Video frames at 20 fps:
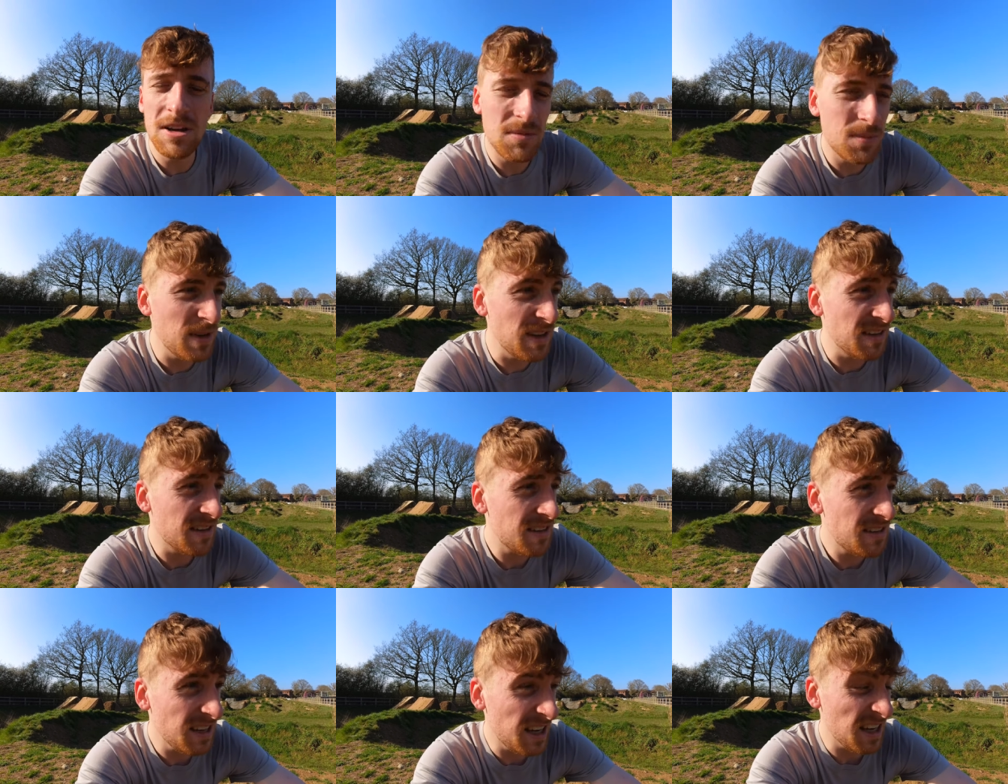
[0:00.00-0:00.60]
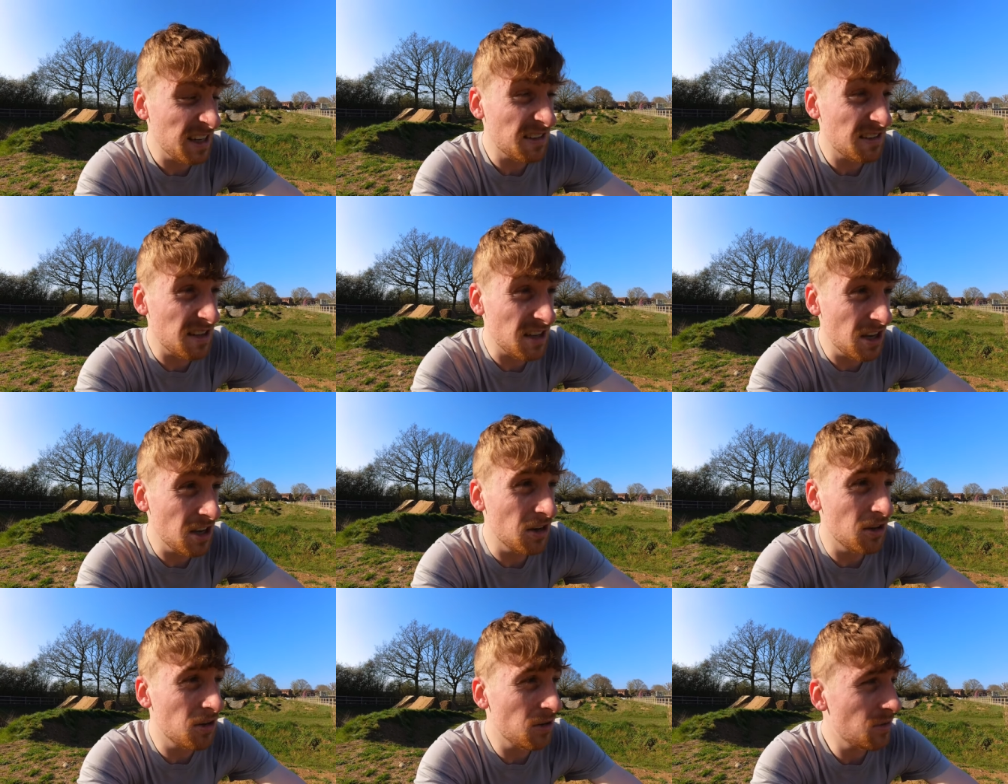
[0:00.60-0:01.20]
It's been sick to
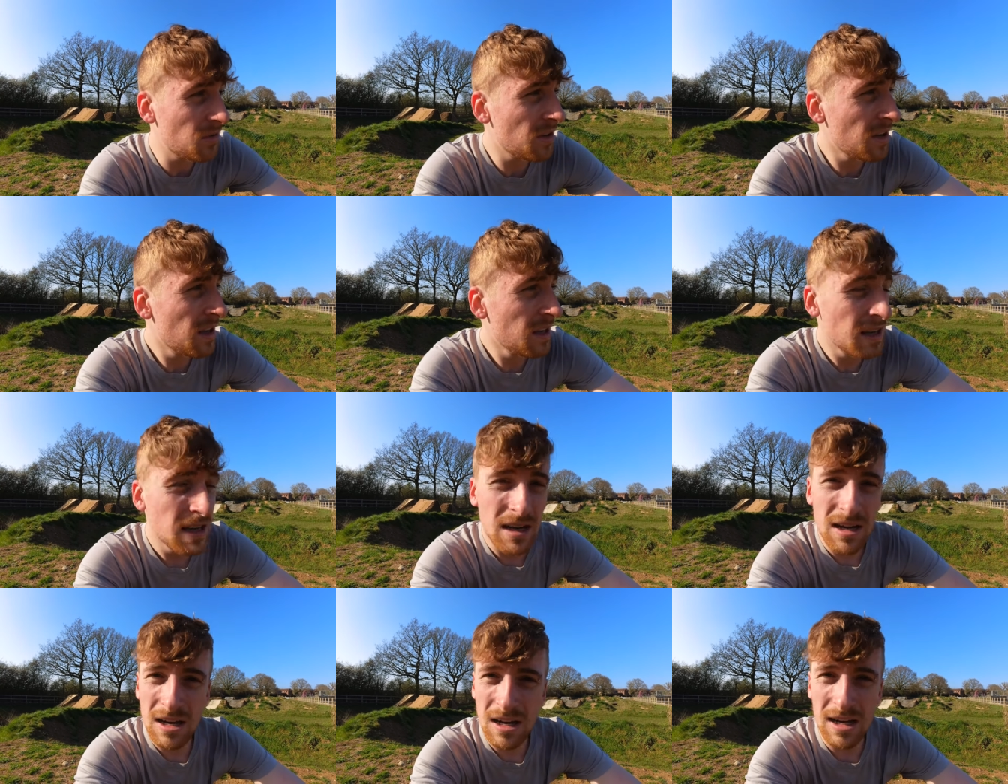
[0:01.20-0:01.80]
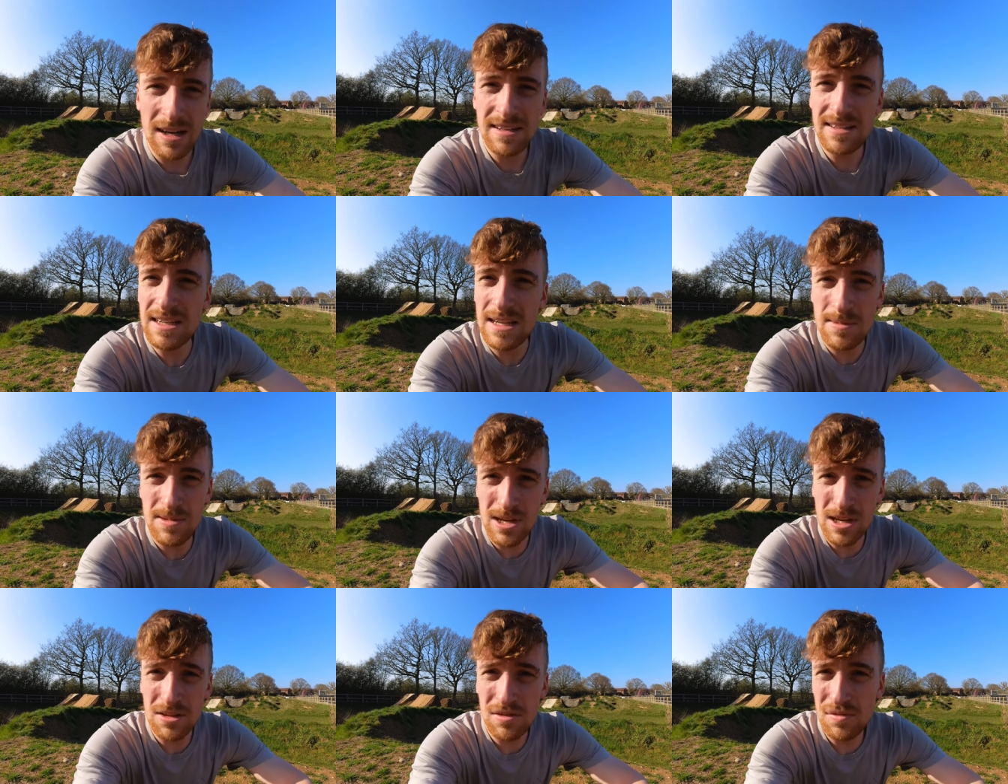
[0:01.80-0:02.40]
use uh, it
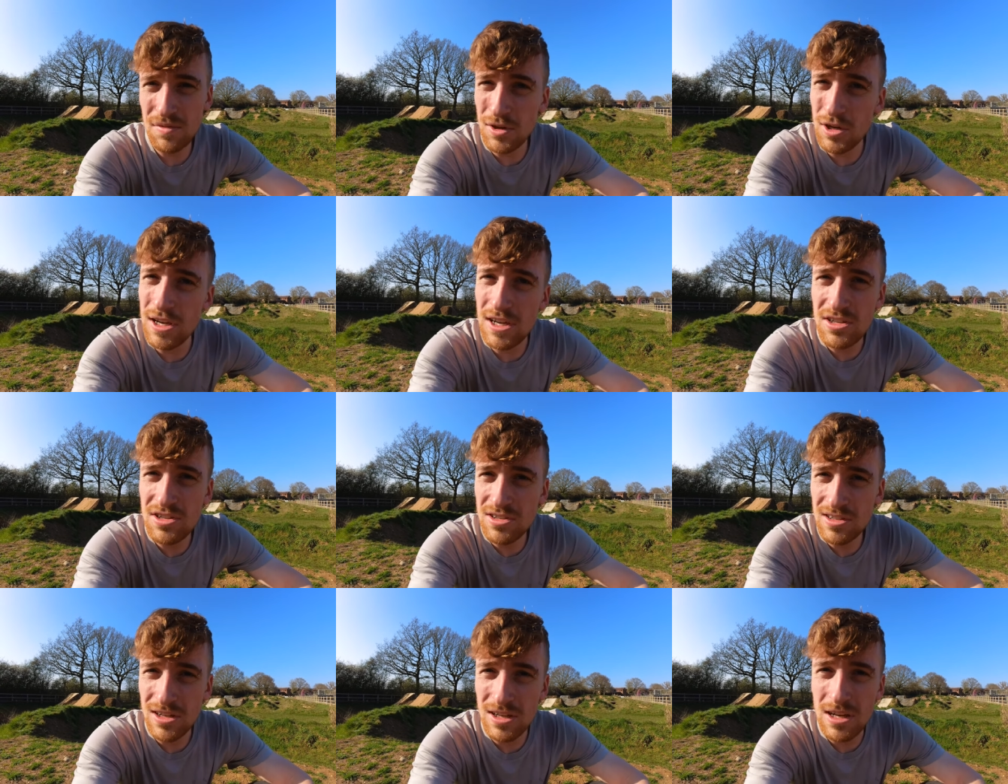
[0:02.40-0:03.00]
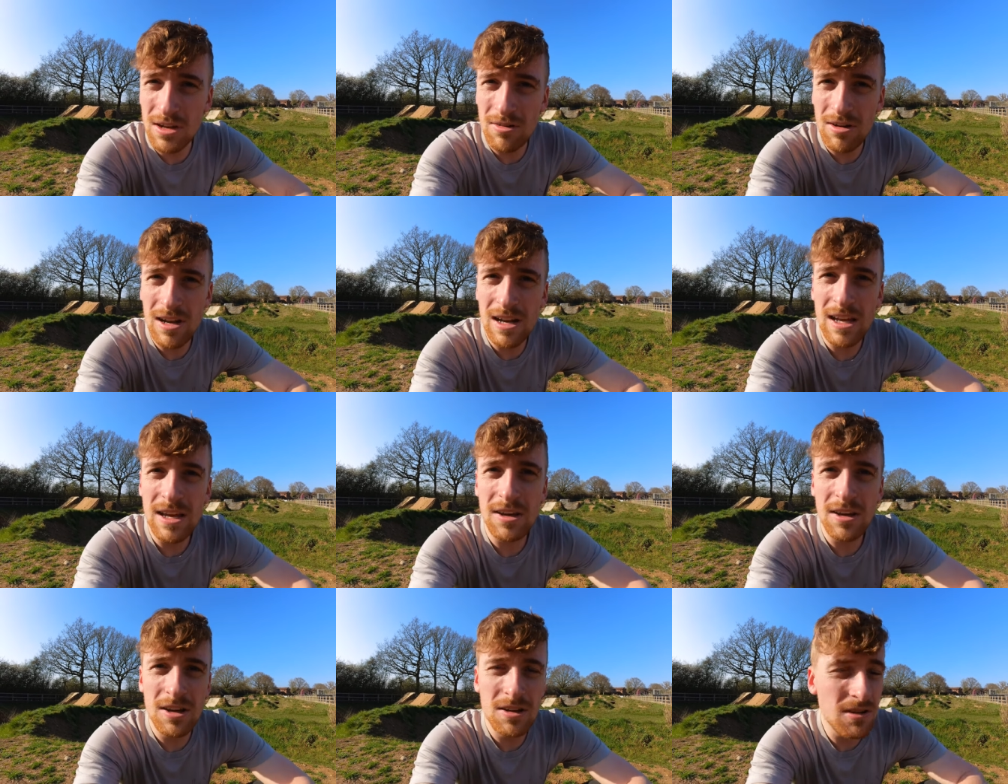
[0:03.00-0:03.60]
seems like the footage is looking
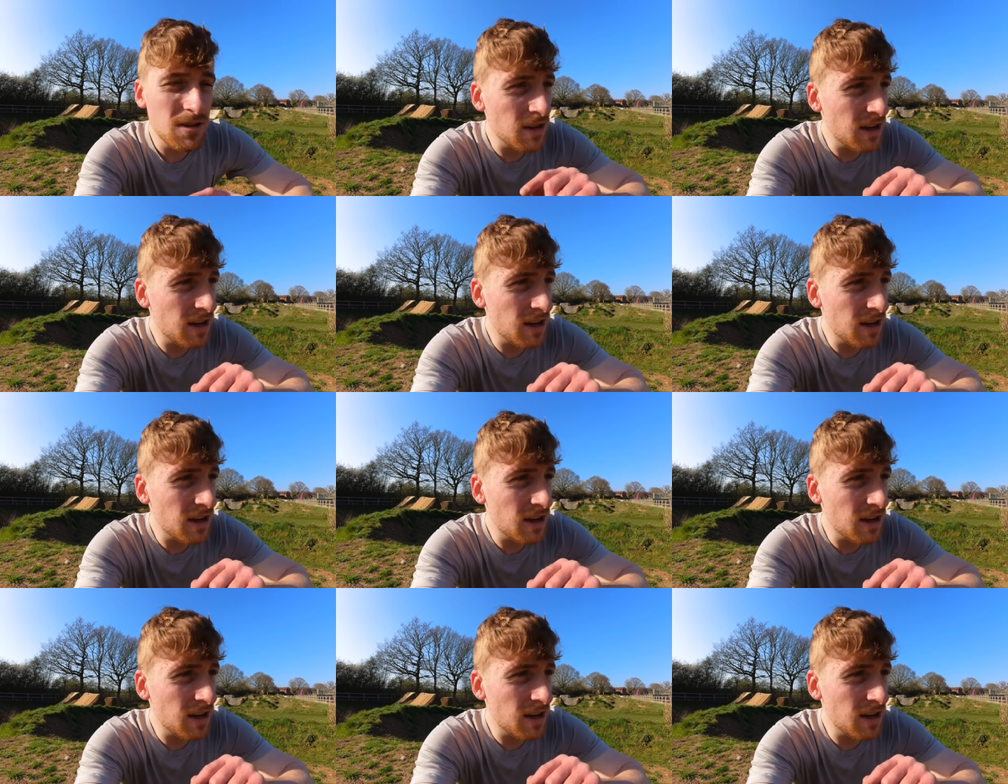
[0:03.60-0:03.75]
really good.